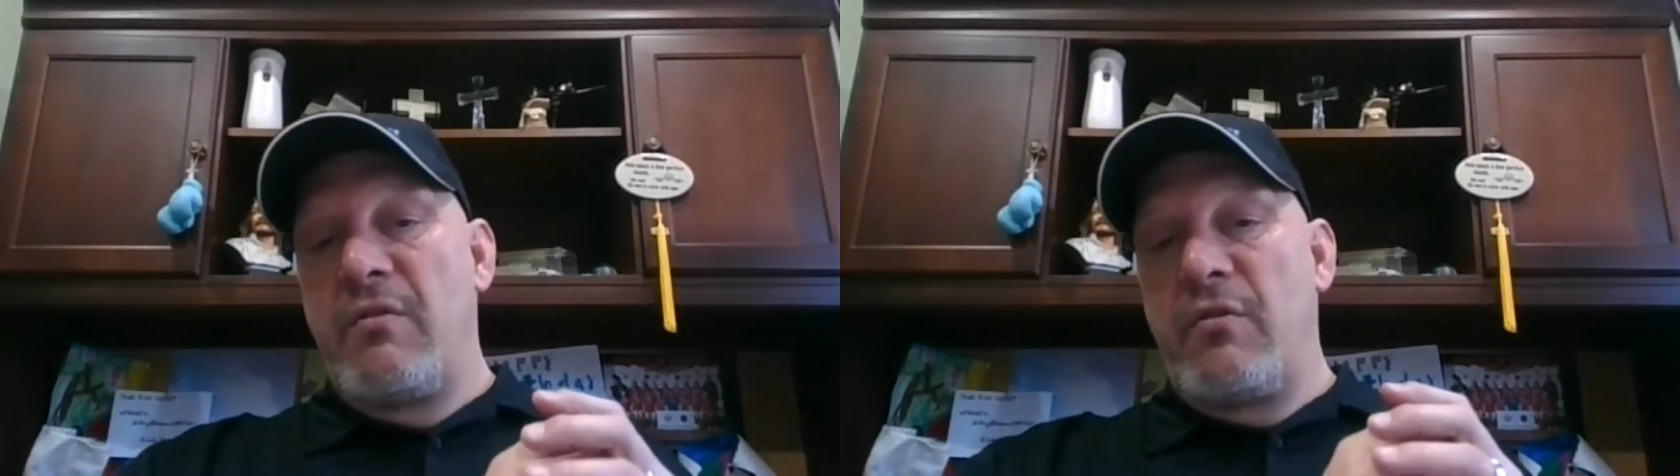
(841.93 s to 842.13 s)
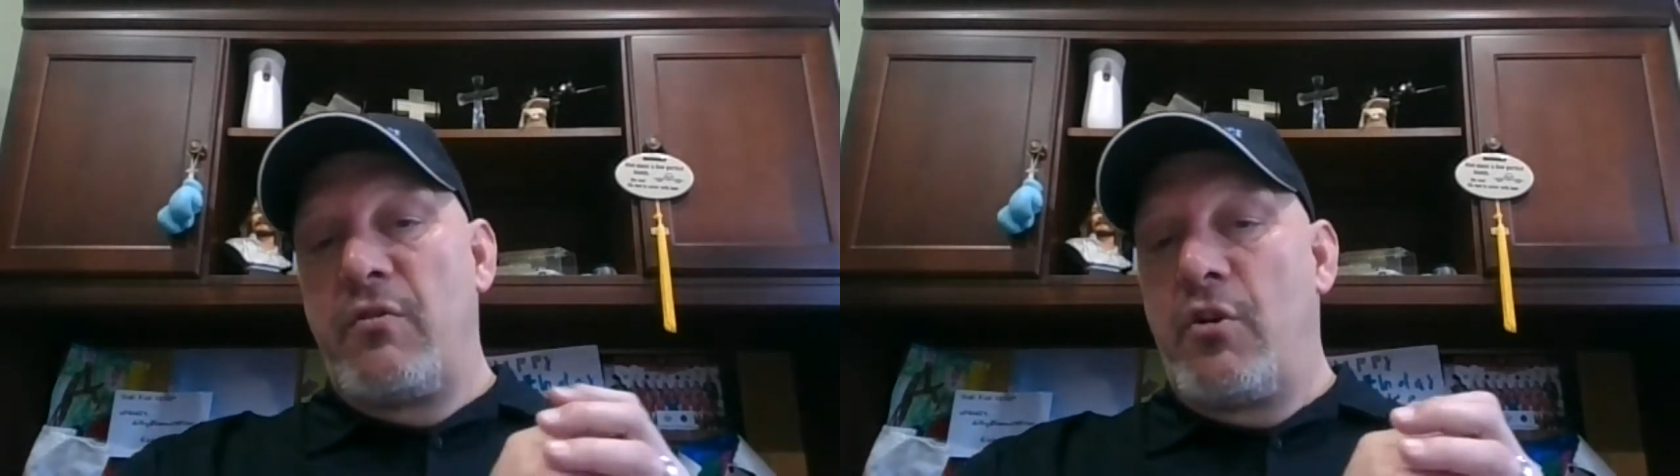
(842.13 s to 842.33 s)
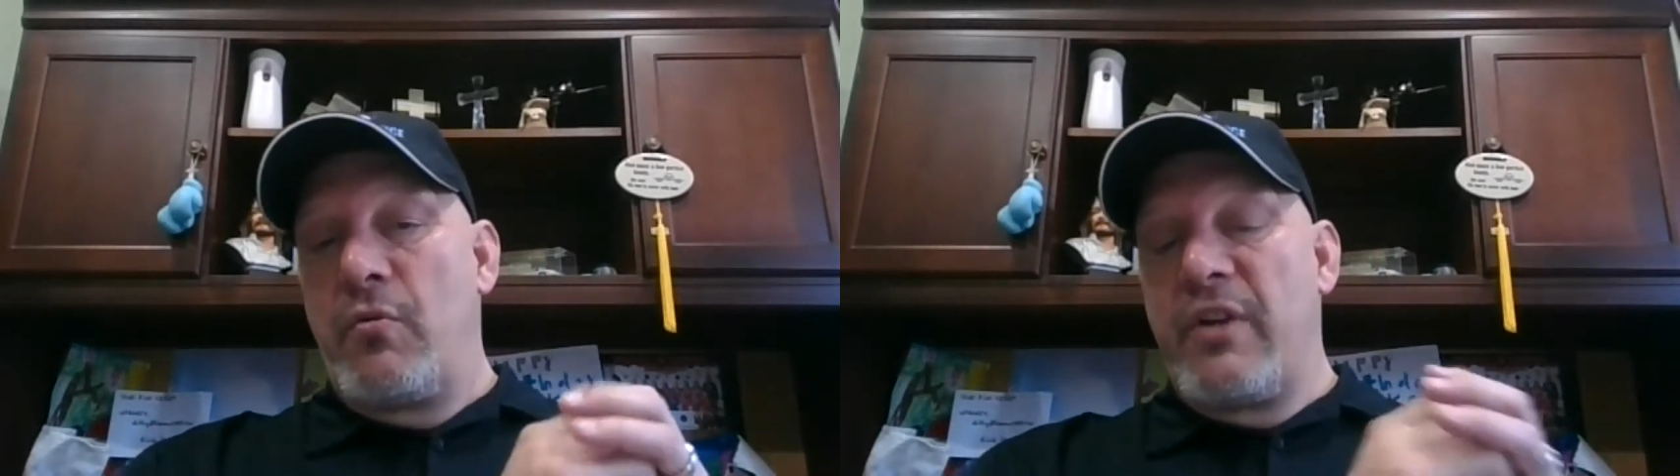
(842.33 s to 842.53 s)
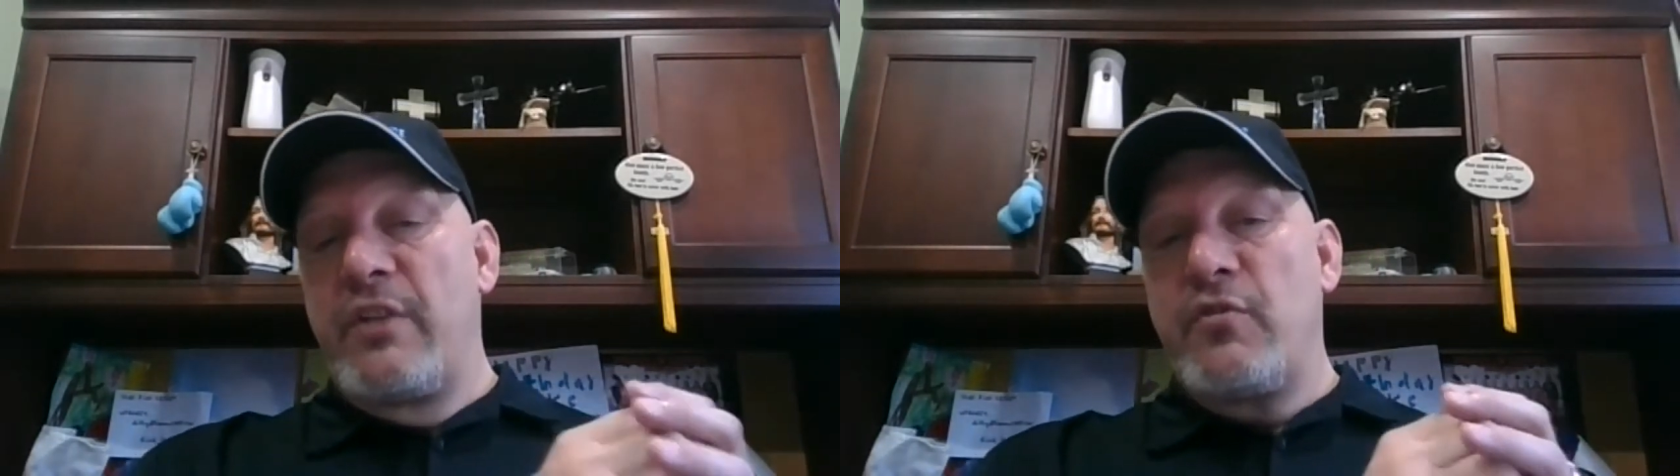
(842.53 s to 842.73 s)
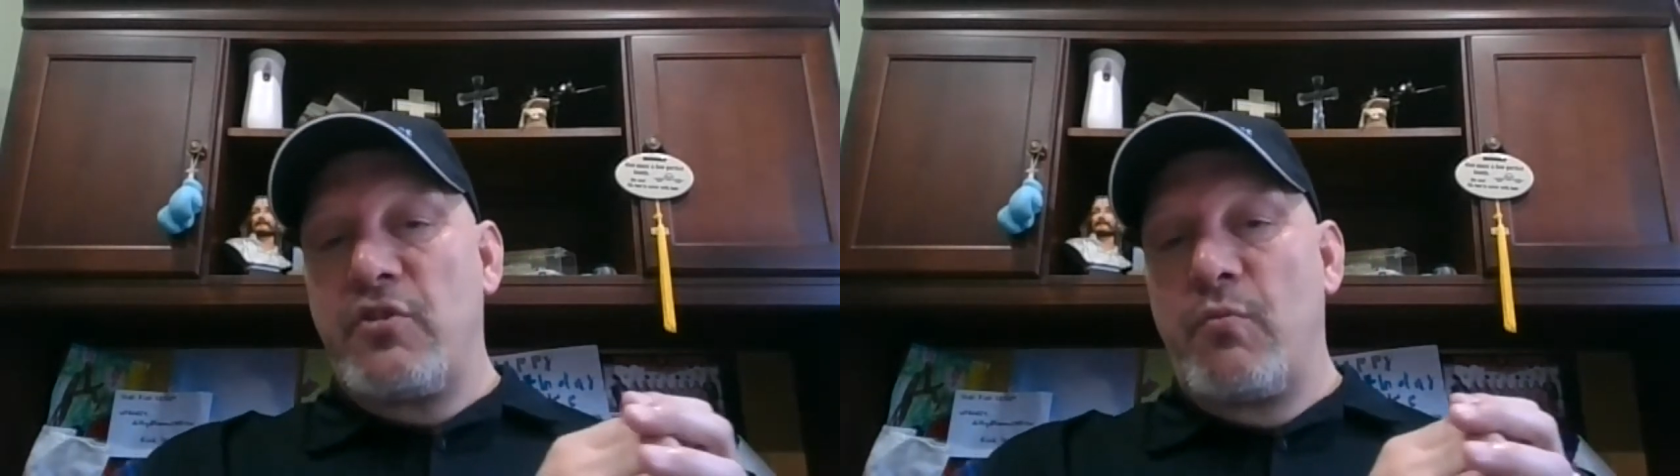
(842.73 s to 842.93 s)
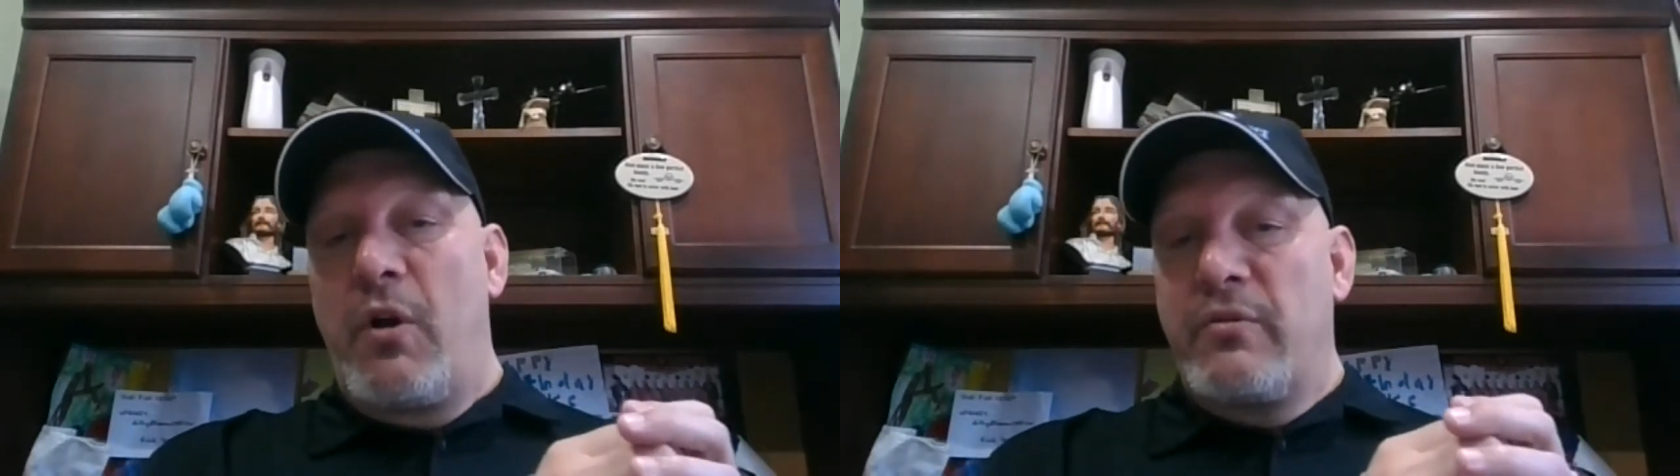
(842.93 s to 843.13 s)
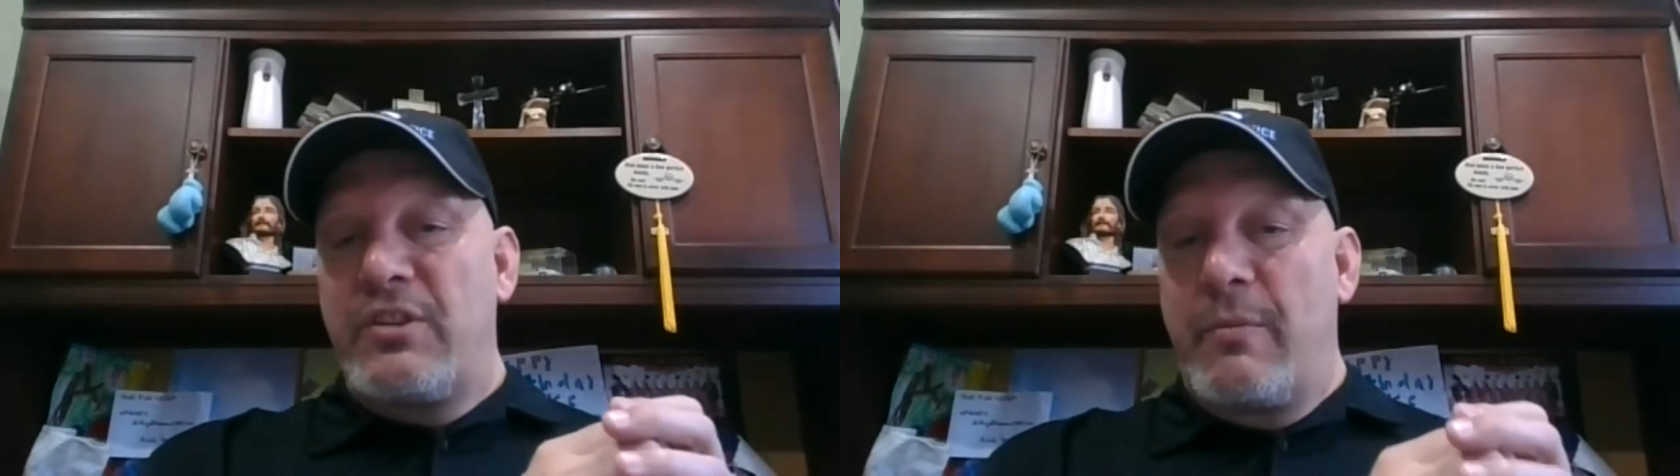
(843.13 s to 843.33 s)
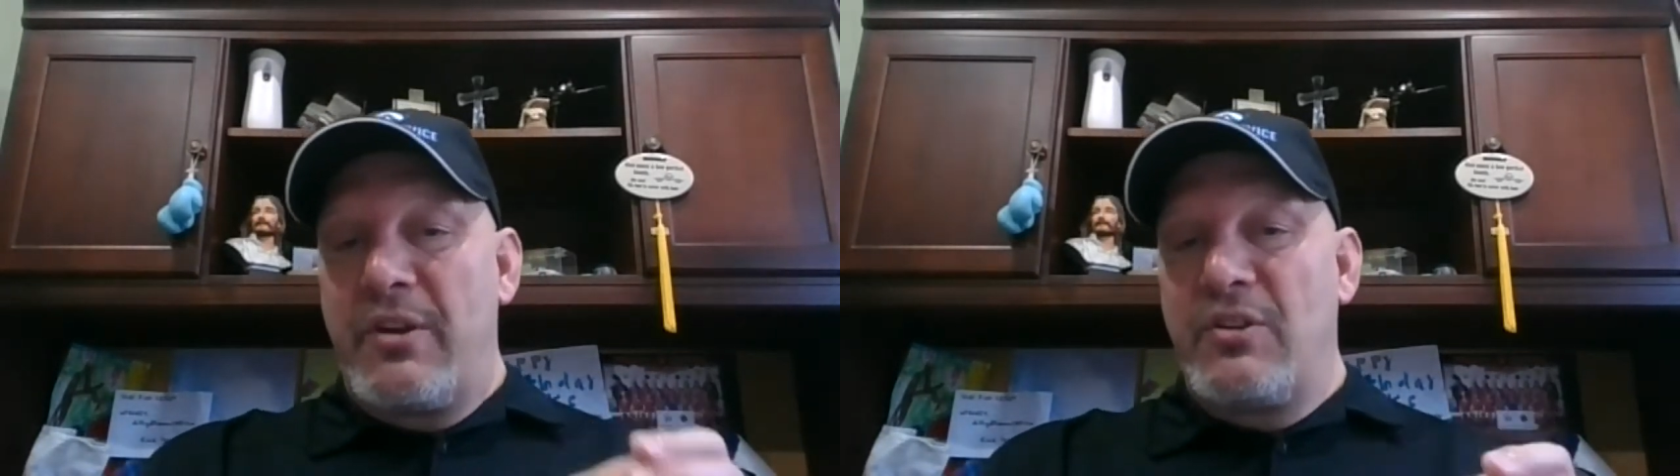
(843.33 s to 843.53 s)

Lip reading: nitrogen weld something